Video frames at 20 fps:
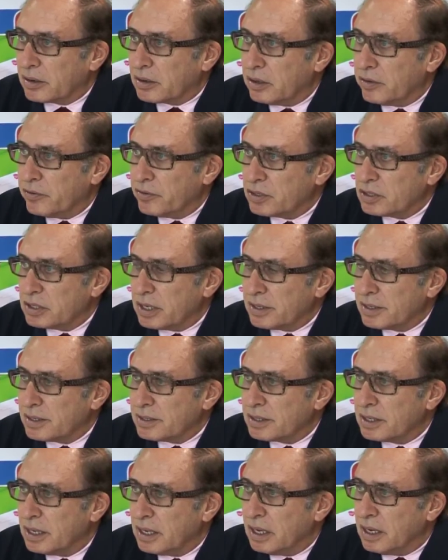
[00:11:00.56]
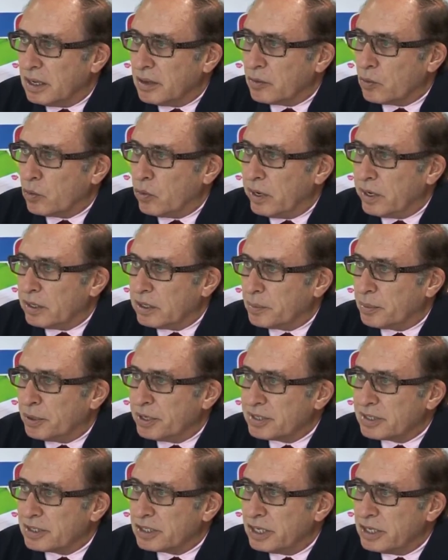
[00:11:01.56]
conference like this, while the
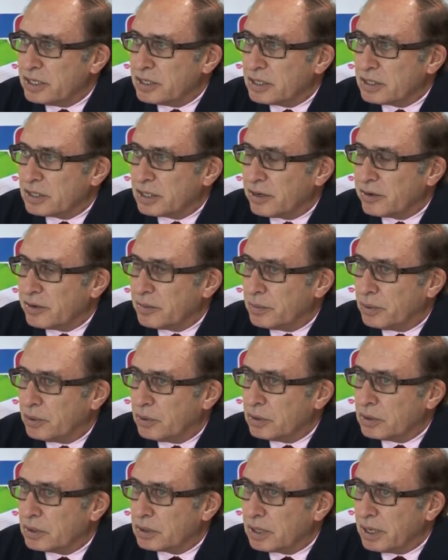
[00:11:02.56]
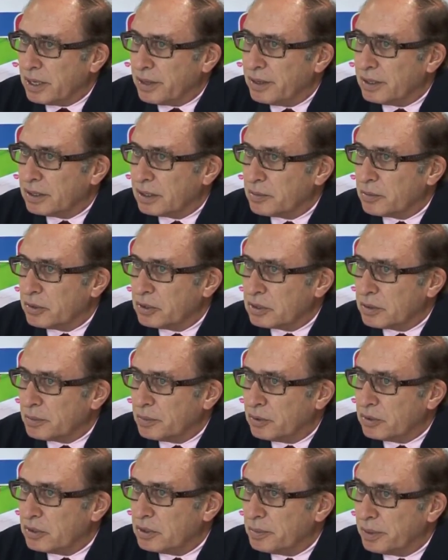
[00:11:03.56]
presentations are important, I think the most
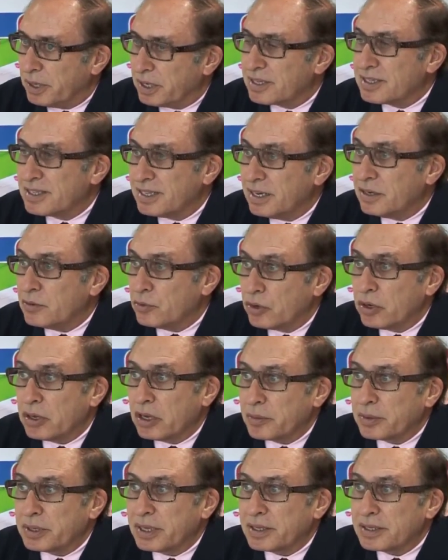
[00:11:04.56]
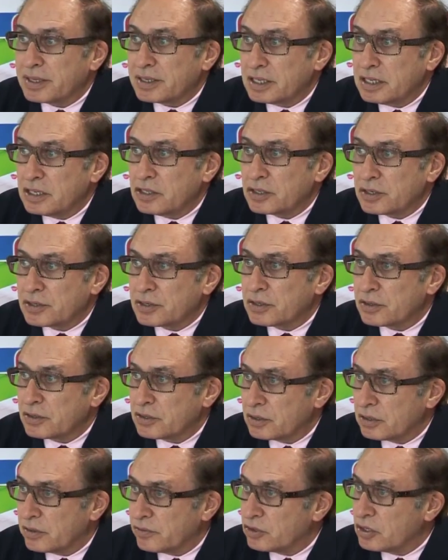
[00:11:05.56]
important part is networking with other teachers to
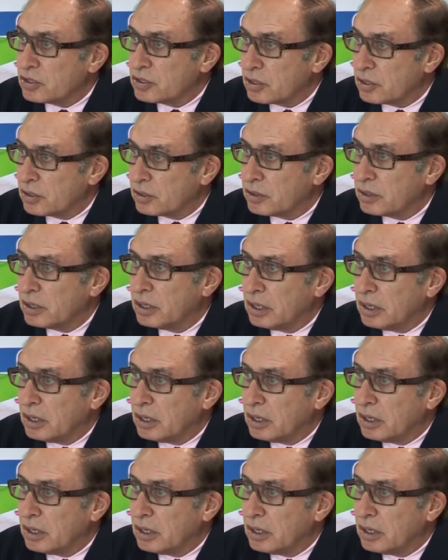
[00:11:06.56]
sort of just learn